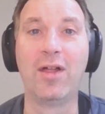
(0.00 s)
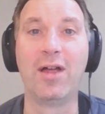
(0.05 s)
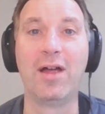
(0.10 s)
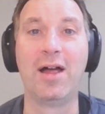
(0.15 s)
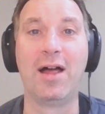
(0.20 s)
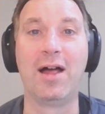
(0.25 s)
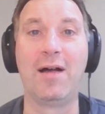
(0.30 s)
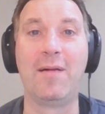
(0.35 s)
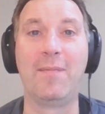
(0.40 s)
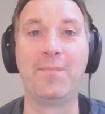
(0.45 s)

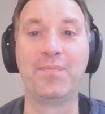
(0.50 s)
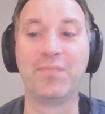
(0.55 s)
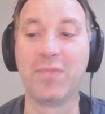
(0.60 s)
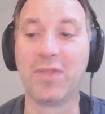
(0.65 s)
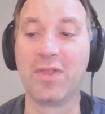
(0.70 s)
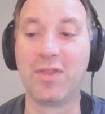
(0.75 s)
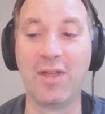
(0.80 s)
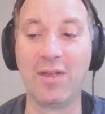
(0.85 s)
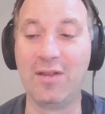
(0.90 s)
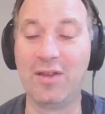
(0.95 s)
Um,
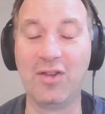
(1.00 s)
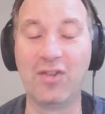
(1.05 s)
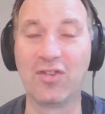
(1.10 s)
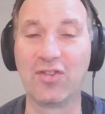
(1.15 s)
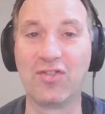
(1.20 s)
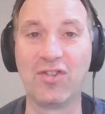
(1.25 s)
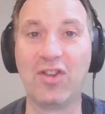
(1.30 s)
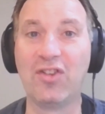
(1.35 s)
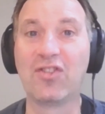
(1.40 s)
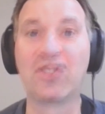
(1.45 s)
you
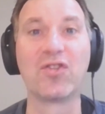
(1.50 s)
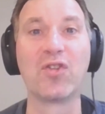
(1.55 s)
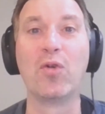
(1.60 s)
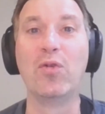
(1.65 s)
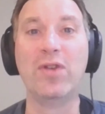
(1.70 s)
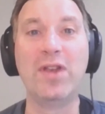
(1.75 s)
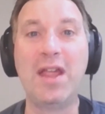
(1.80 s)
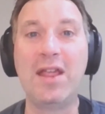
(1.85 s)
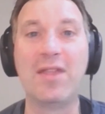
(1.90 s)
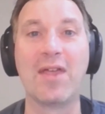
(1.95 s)
just you just
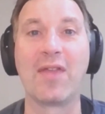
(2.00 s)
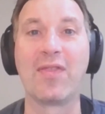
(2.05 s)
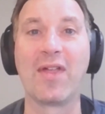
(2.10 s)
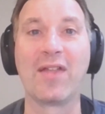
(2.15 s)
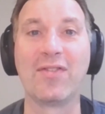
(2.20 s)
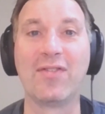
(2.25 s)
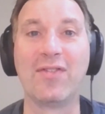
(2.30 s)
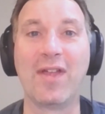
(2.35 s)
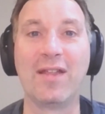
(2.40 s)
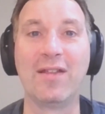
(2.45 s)
don't need that.
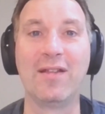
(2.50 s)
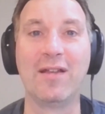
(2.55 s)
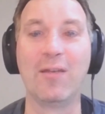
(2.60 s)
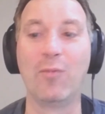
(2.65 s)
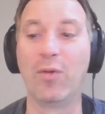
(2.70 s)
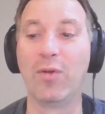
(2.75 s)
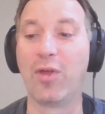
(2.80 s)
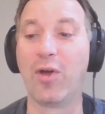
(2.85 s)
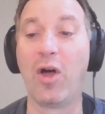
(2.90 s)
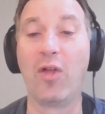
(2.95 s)
That that
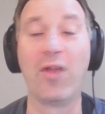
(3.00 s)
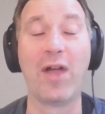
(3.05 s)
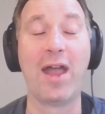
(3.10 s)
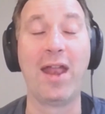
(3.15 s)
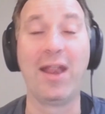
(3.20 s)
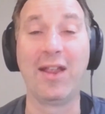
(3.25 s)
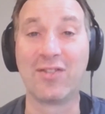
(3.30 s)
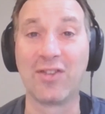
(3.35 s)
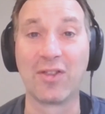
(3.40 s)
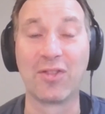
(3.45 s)
with all the
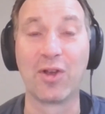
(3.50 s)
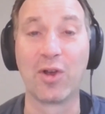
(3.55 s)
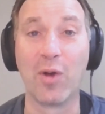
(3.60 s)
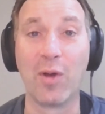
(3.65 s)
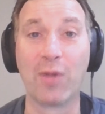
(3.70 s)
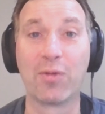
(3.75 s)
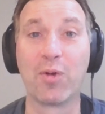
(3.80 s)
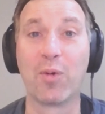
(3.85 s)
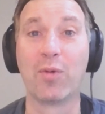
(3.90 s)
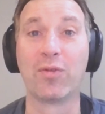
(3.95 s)
headaches that they're
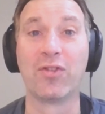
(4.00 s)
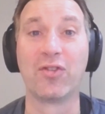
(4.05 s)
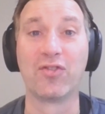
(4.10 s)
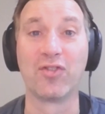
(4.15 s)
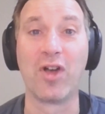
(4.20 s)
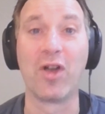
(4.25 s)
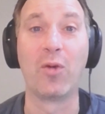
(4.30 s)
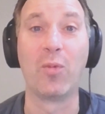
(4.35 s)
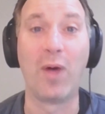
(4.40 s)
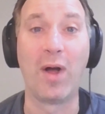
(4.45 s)
going through with
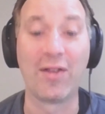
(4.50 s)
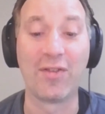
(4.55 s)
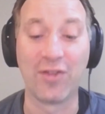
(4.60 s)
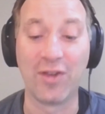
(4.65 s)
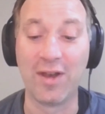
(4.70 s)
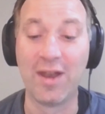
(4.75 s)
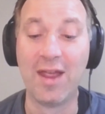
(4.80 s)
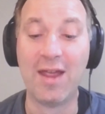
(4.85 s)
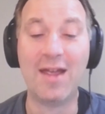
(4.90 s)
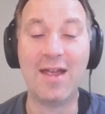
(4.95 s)
Deshaun
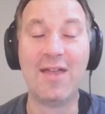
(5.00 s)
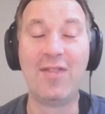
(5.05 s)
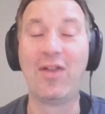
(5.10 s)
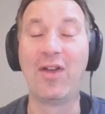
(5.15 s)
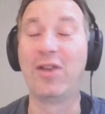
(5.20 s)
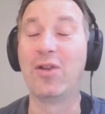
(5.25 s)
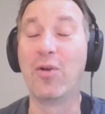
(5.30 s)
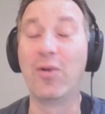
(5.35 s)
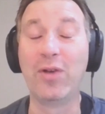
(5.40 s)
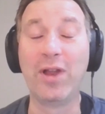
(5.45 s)
Watson,
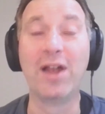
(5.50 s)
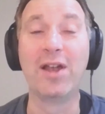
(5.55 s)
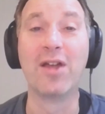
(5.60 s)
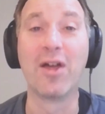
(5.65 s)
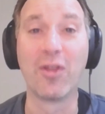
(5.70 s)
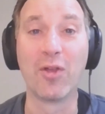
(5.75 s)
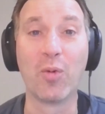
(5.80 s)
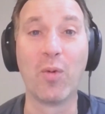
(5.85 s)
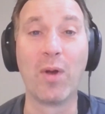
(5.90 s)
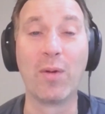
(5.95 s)
they don't need
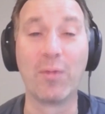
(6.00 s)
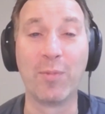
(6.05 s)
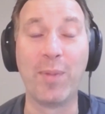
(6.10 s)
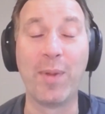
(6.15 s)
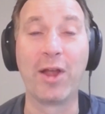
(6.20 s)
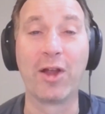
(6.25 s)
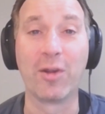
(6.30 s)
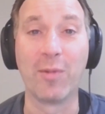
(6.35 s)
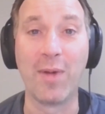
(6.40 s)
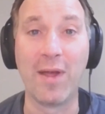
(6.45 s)
another one with
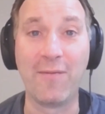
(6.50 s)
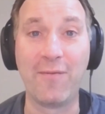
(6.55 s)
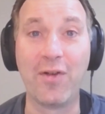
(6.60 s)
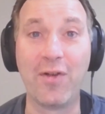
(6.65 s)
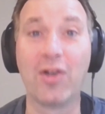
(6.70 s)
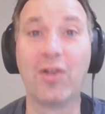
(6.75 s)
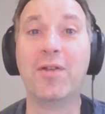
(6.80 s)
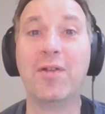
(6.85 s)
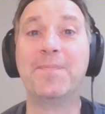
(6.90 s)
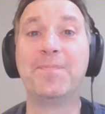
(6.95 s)
Baker
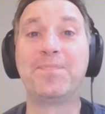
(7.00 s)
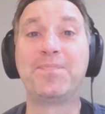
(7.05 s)
Mayfield.